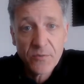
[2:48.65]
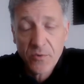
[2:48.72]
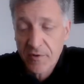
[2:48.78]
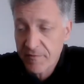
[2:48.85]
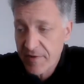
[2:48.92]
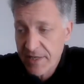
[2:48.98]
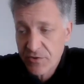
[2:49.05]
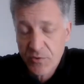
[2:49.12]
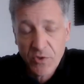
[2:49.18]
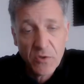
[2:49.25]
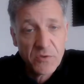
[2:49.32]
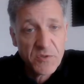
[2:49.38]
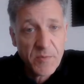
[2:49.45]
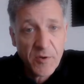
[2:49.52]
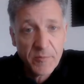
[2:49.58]
or veteran
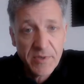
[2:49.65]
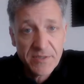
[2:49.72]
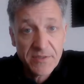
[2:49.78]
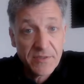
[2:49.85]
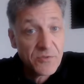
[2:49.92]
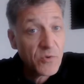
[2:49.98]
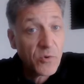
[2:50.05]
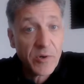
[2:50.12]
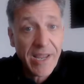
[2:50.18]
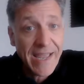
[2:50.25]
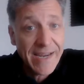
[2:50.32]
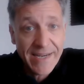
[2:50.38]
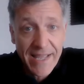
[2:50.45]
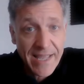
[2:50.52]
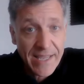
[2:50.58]
owned small business, or
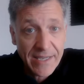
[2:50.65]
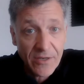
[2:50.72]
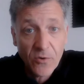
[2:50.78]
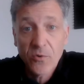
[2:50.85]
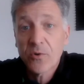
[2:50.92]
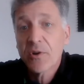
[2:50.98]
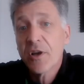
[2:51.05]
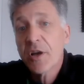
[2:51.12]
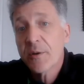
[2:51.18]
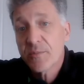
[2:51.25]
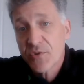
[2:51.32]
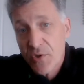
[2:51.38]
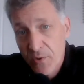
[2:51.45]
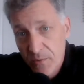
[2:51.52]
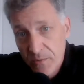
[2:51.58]
8A, or
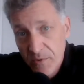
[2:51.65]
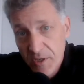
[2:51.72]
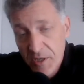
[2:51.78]
HubZone.